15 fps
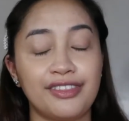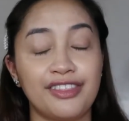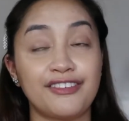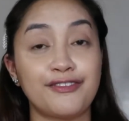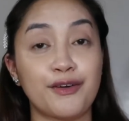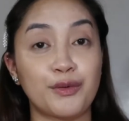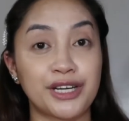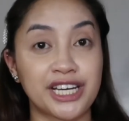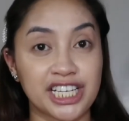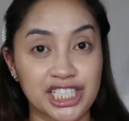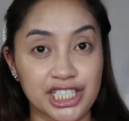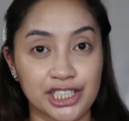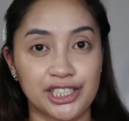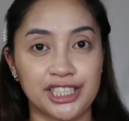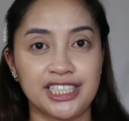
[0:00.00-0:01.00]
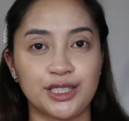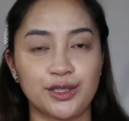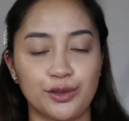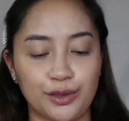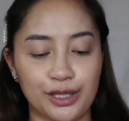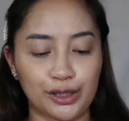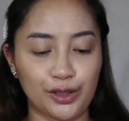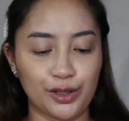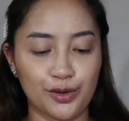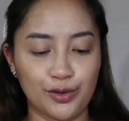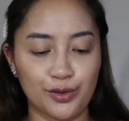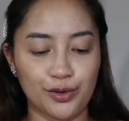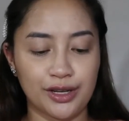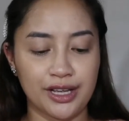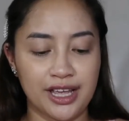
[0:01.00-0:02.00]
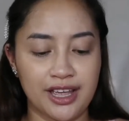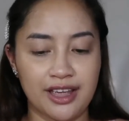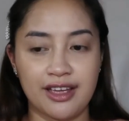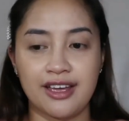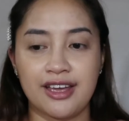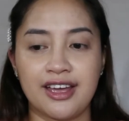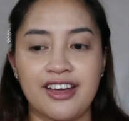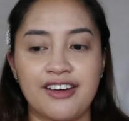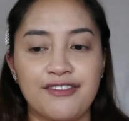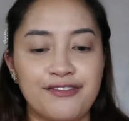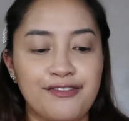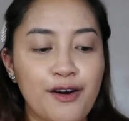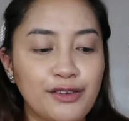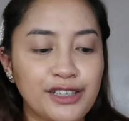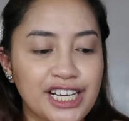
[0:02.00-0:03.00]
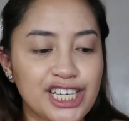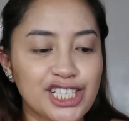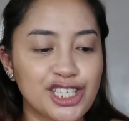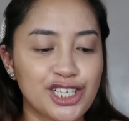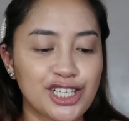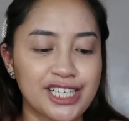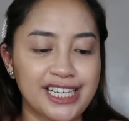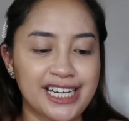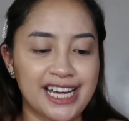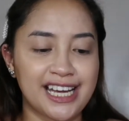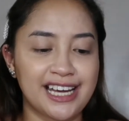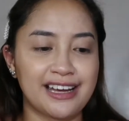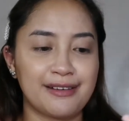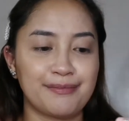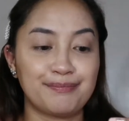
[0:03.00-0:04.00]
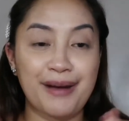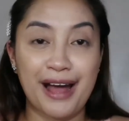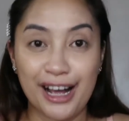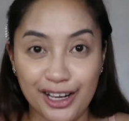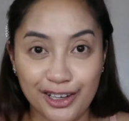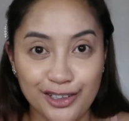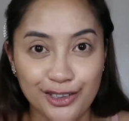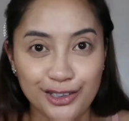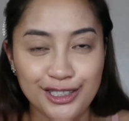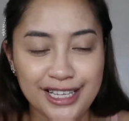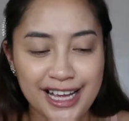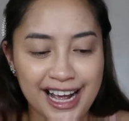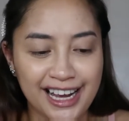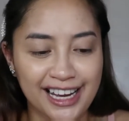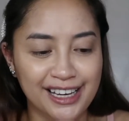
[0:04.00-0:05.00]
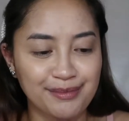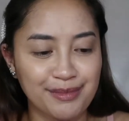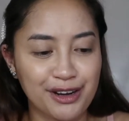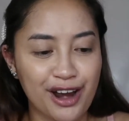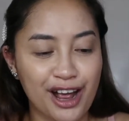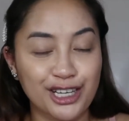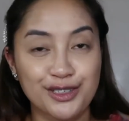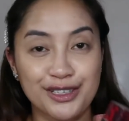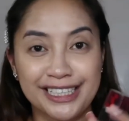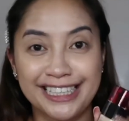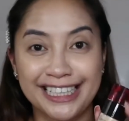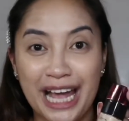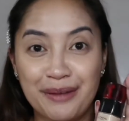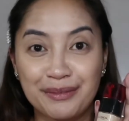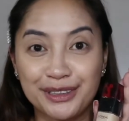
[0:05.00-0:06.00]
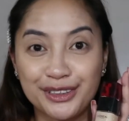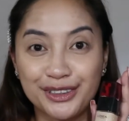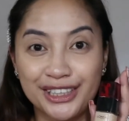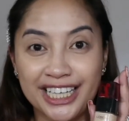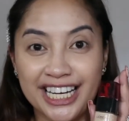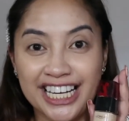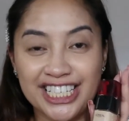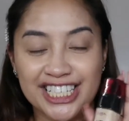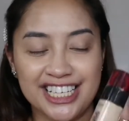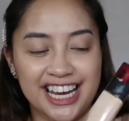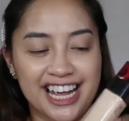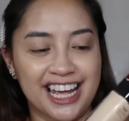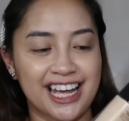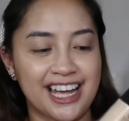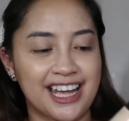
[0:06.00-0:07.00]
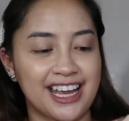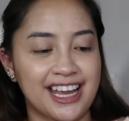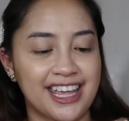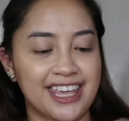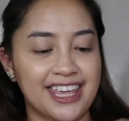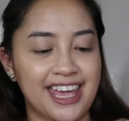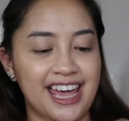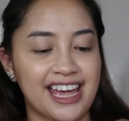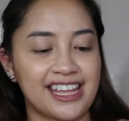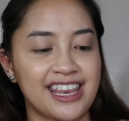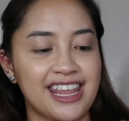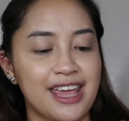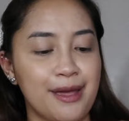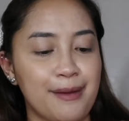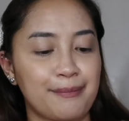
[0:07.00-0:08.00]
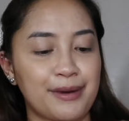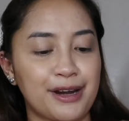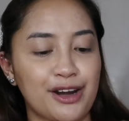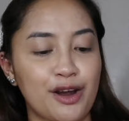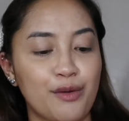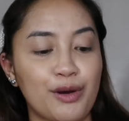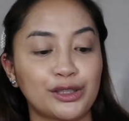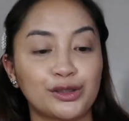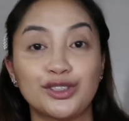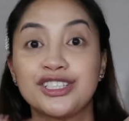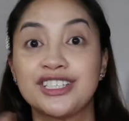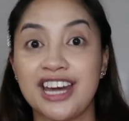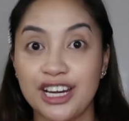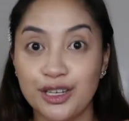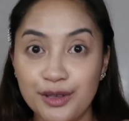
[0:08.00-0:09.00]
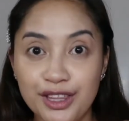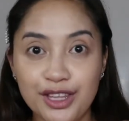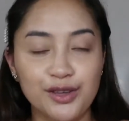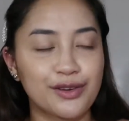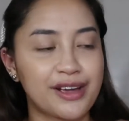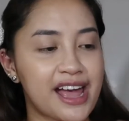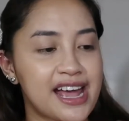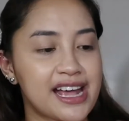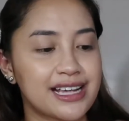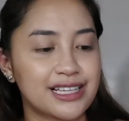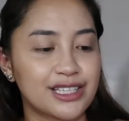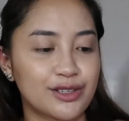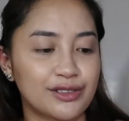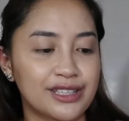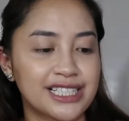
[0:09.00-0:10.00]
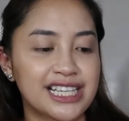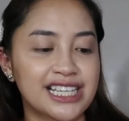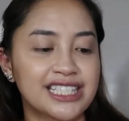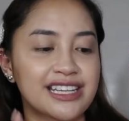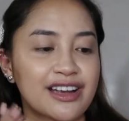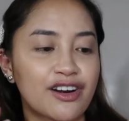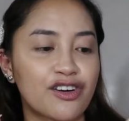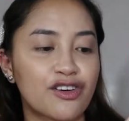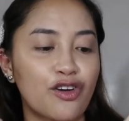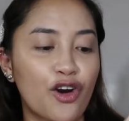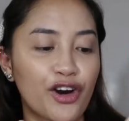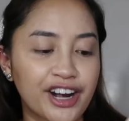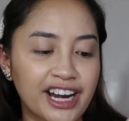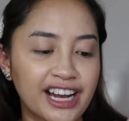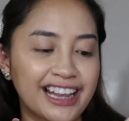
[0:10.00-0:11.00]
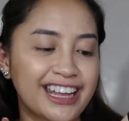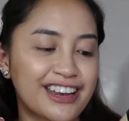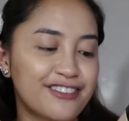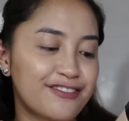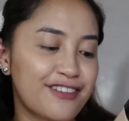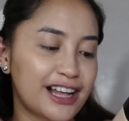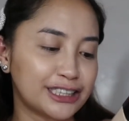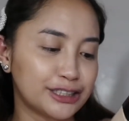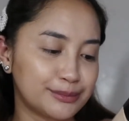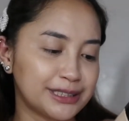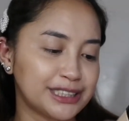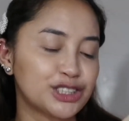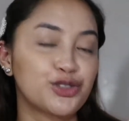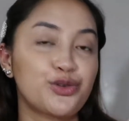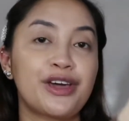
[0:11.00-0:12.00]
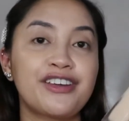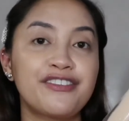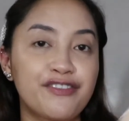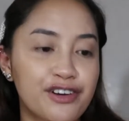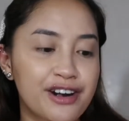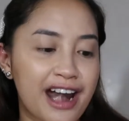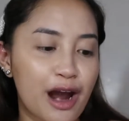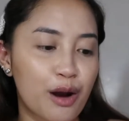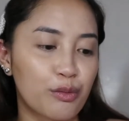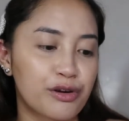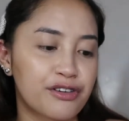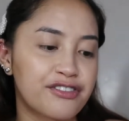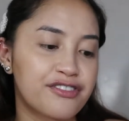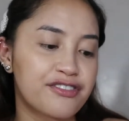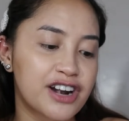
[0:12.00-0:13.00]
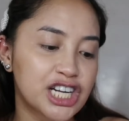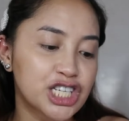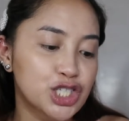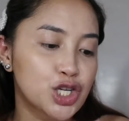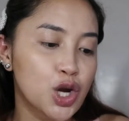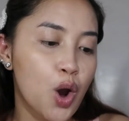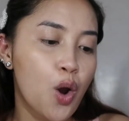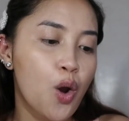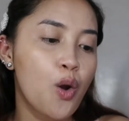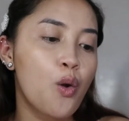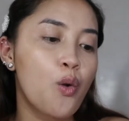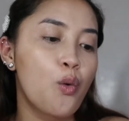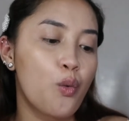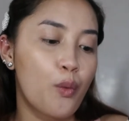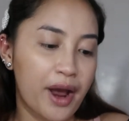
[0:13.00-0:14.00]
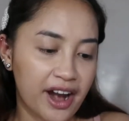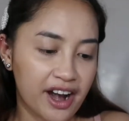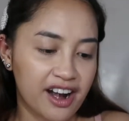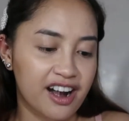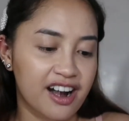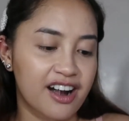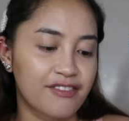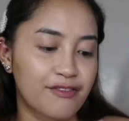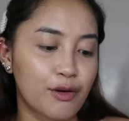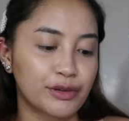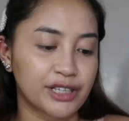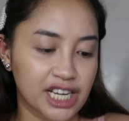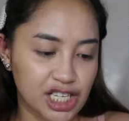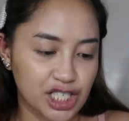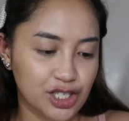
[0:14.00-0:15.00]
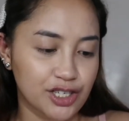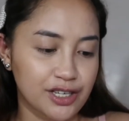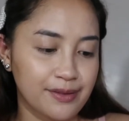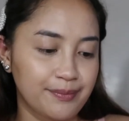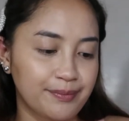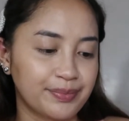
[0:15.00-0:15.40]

the foundation. So, ito yung foundation na bago sa akin. Pero actually, nagamit ko na nga siya. Yan. Pero I want to share it with you guys. So, this is the L'Oreal Infallible 24-Hour Fresh Wear Foundation.